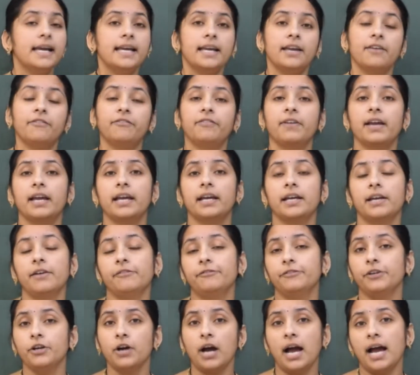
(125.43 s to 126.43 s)

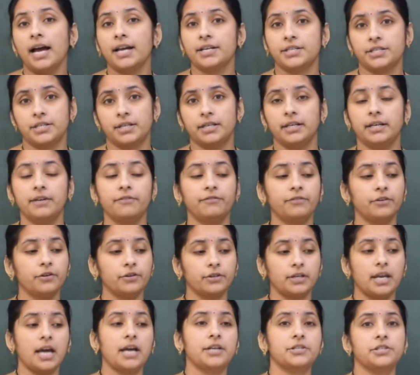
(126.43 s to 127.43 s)
If you
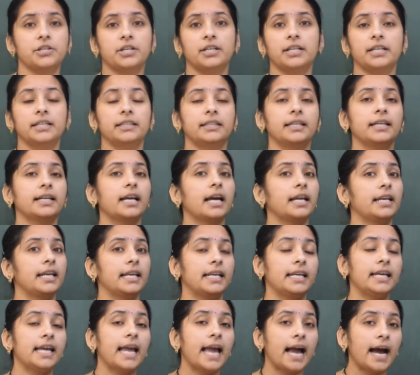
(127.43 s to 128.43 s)
touch anything and
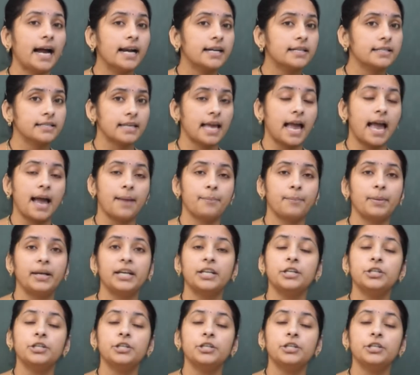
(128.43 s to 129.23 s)
any hurts happen,